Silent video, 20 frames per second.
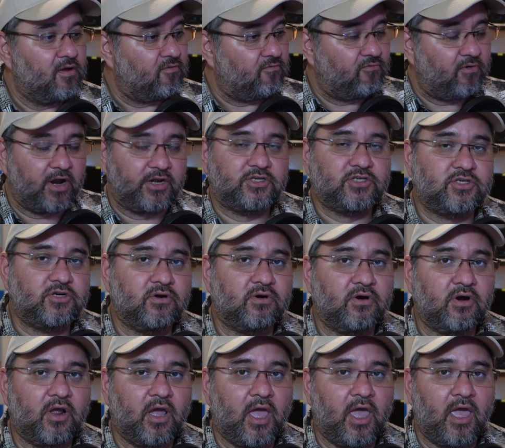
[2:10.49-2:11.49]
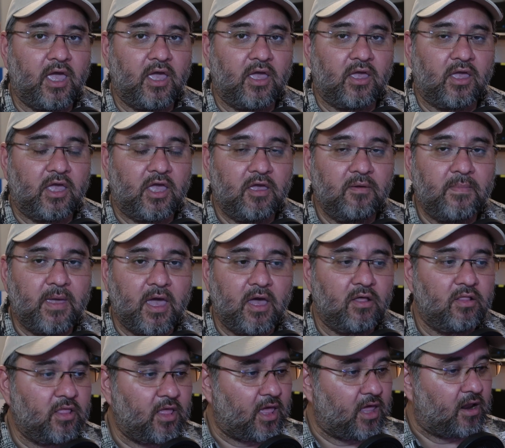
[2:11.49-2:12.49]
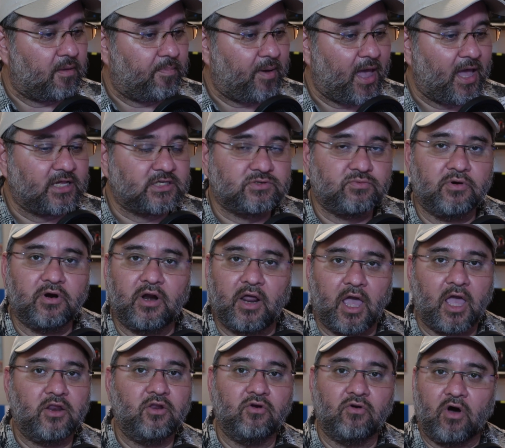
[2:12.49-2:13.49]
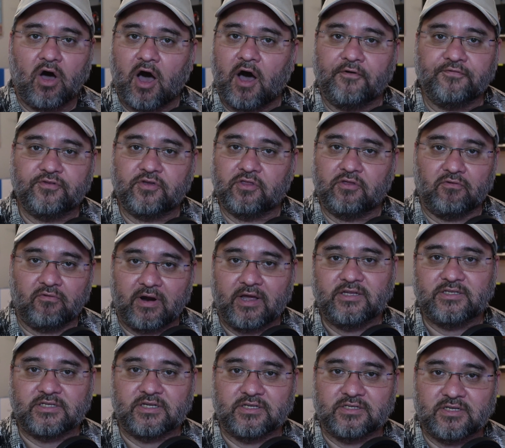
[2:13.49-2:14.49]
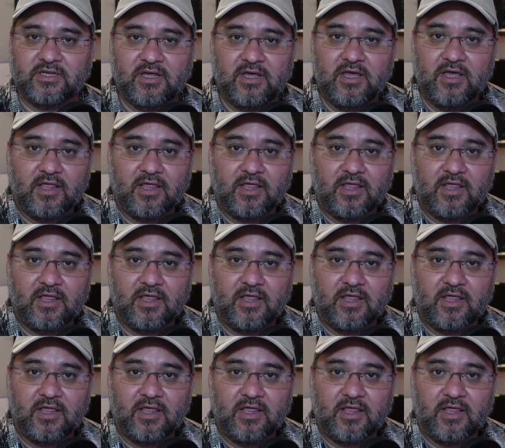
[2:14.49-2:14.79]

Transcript: Register a email and a password, and you're off to the races.